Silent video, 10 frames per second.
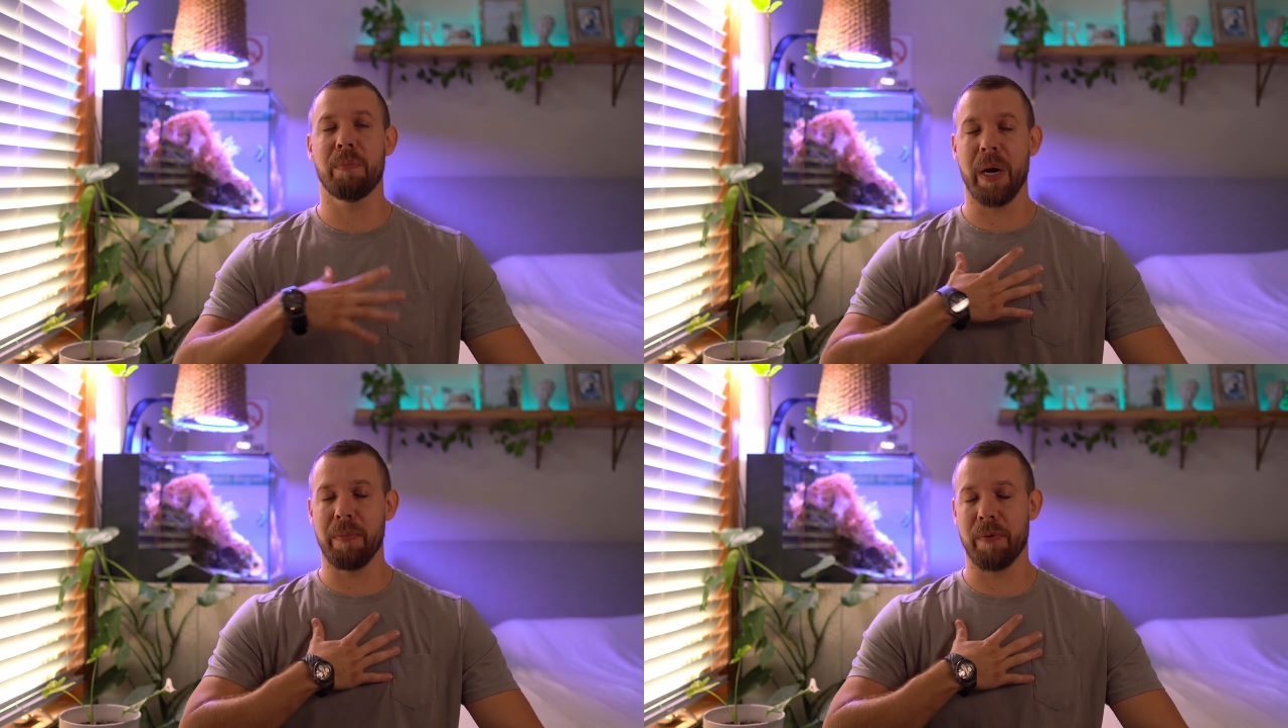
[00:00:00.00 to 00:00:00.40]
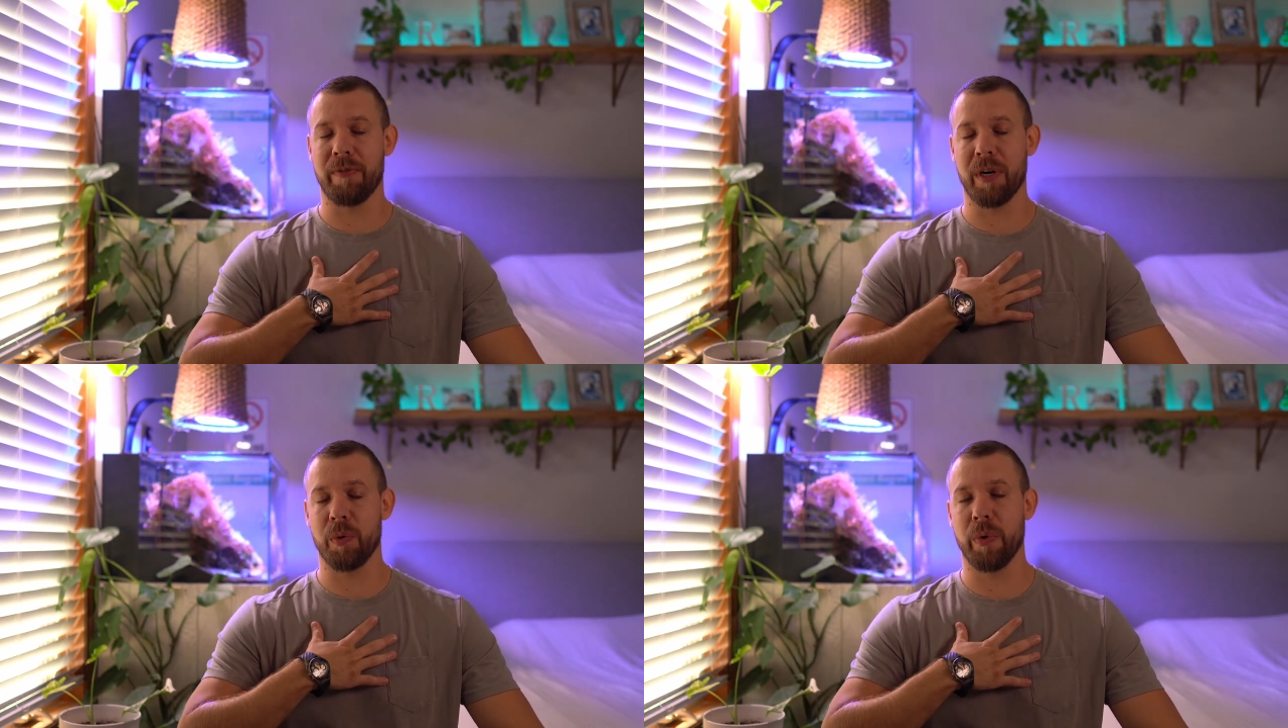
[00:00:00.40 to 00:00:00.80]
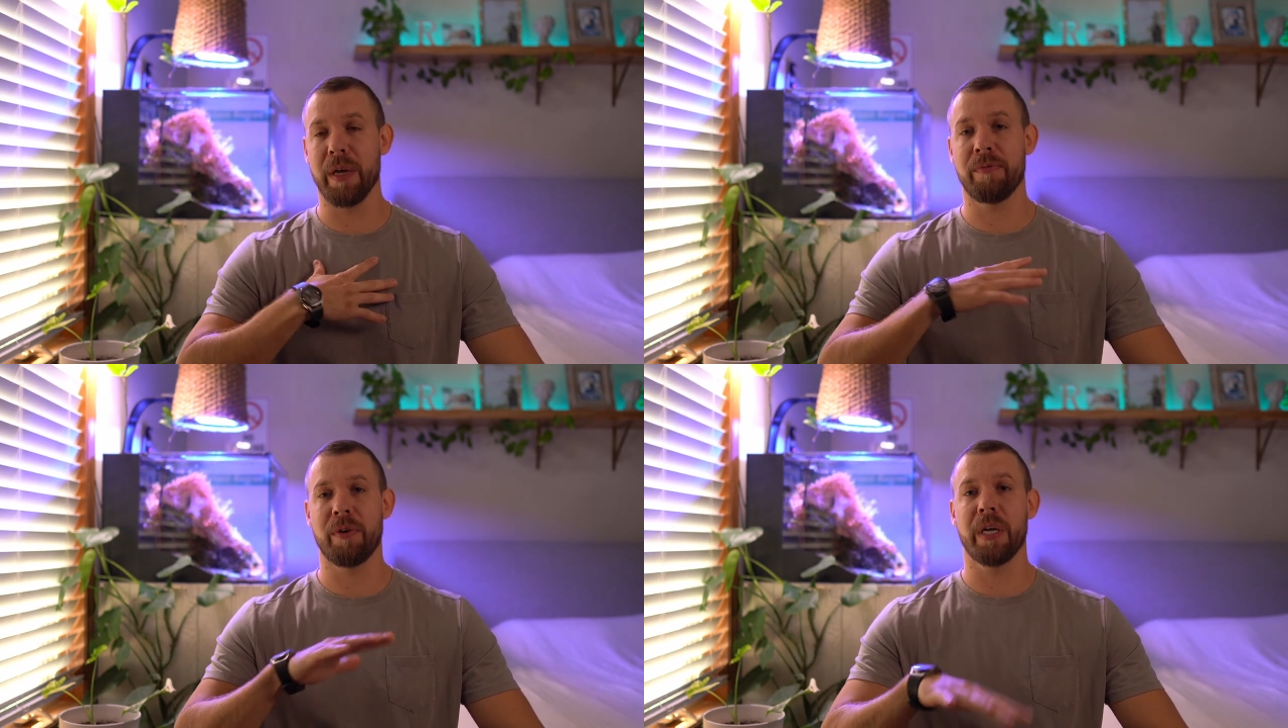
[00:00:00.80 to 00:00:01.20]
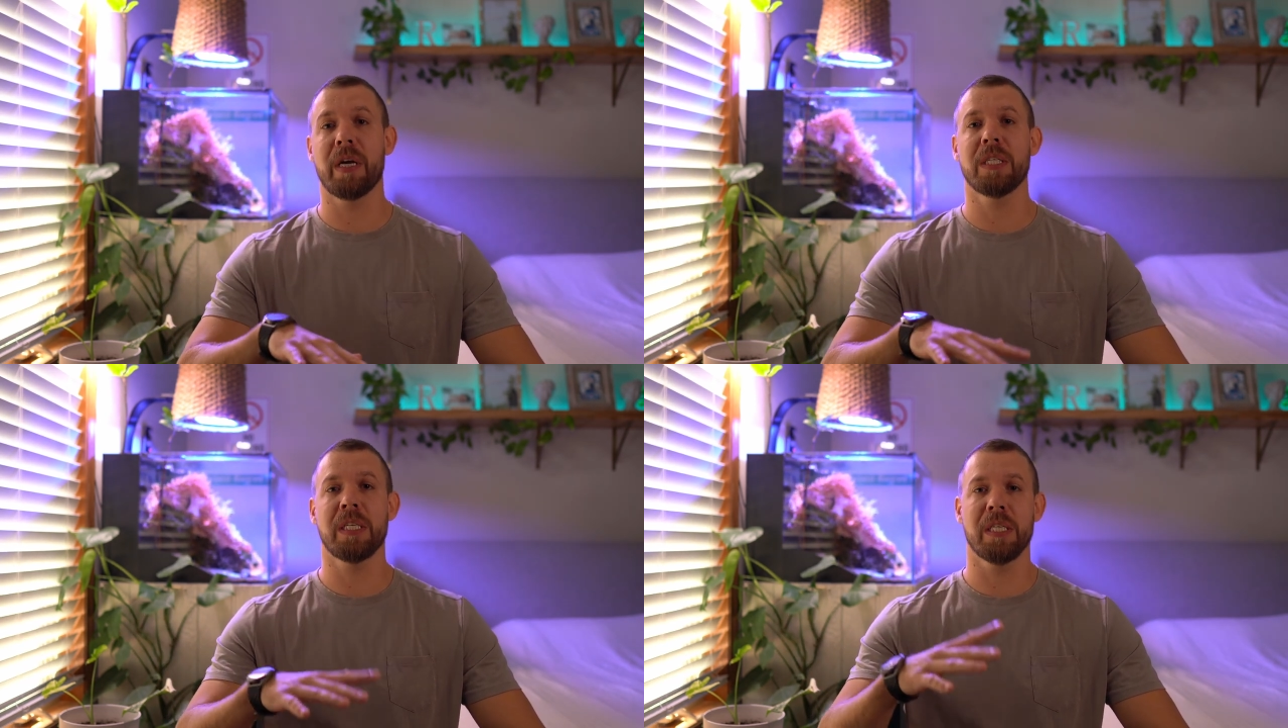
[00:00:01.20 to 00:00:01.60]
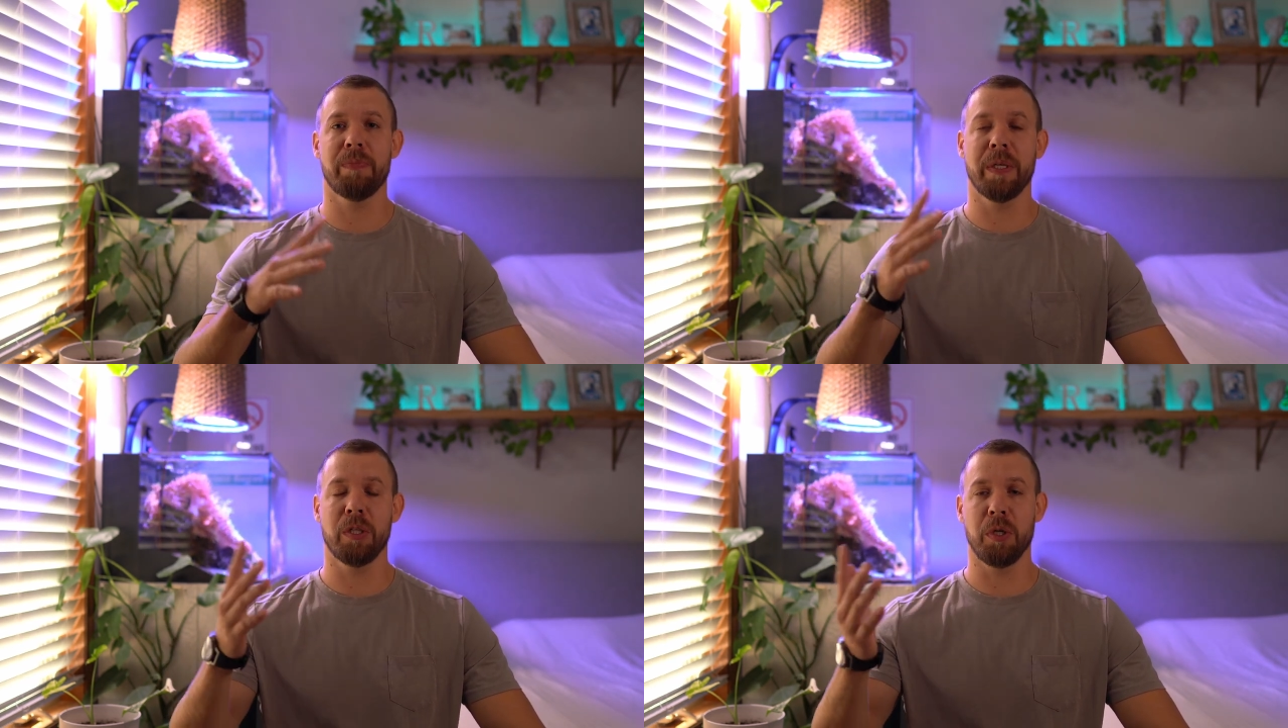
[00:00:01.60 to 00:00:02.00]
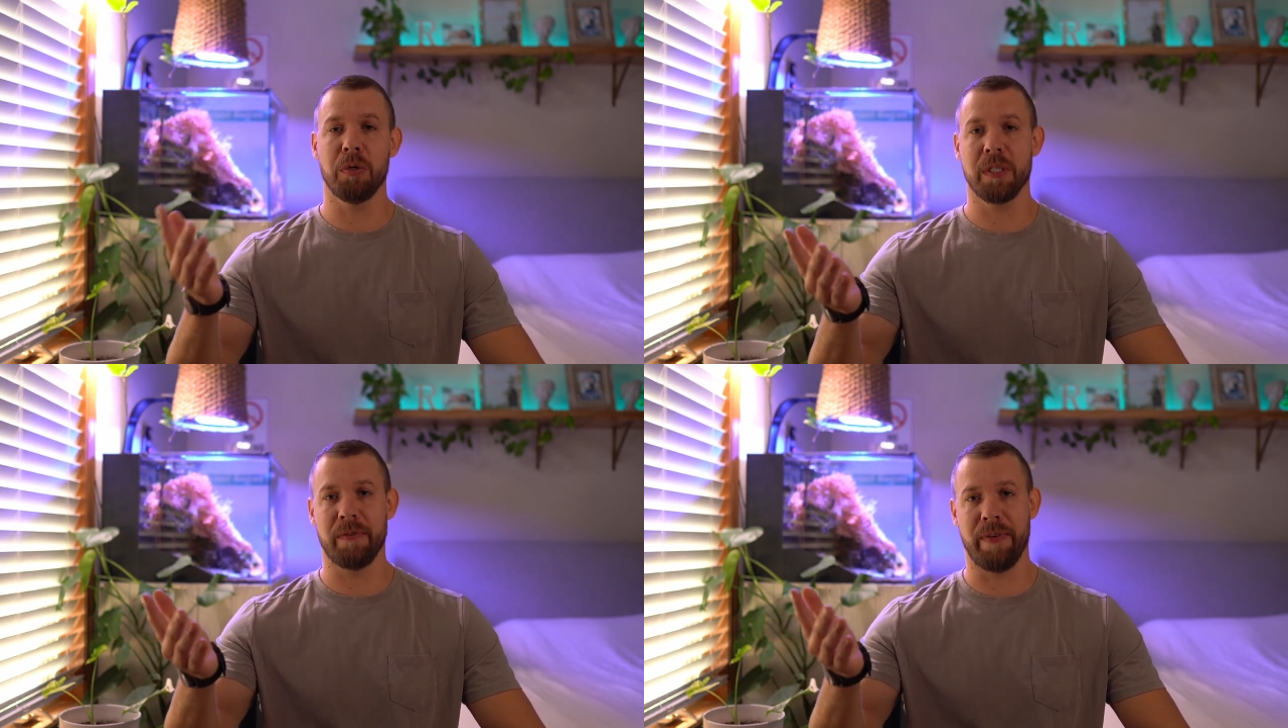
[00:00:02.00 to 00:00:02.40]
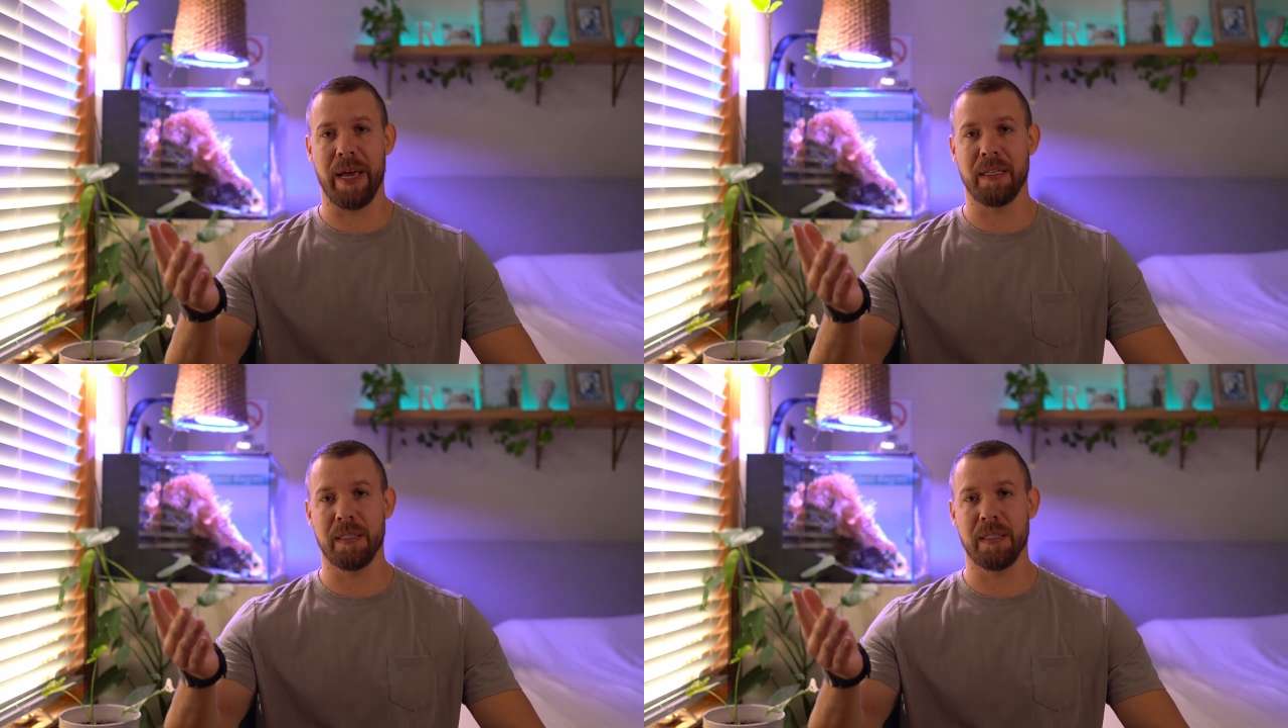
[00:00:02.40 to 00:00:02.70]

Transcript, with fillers: my preferred way for years has been to use a fan